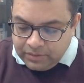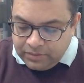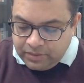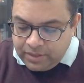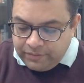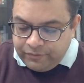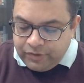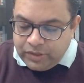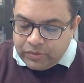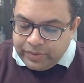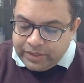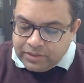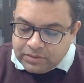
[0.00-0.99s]
They
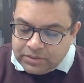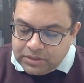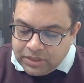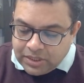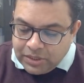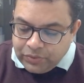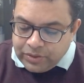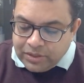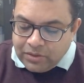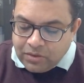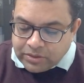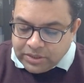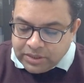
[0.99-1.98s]
frequent a secluded
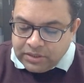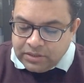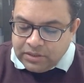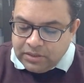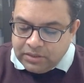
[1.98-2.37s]
lodging,